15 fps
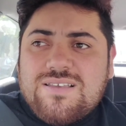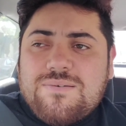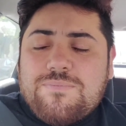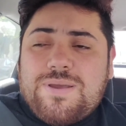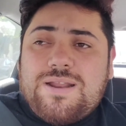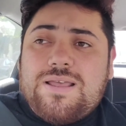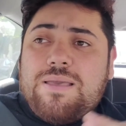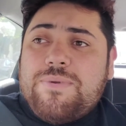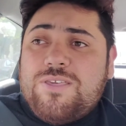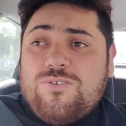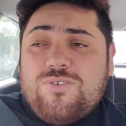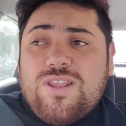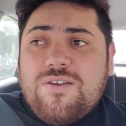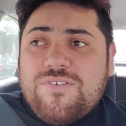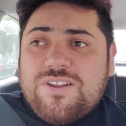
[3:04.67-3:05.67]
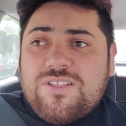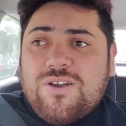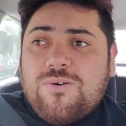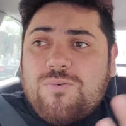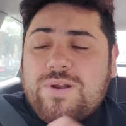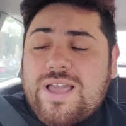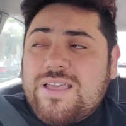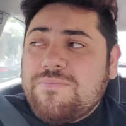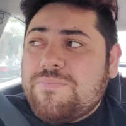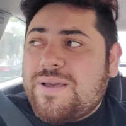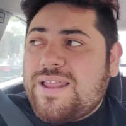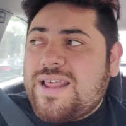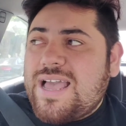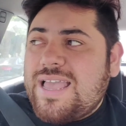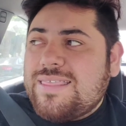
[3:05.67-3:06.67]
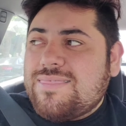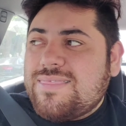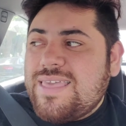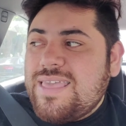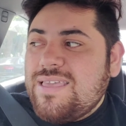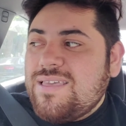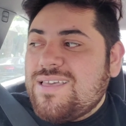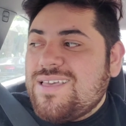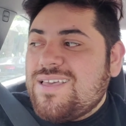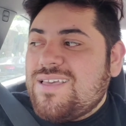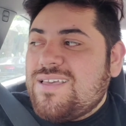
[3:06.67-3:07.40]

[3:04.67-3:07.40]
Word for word: But I mean, you never know, right? But I think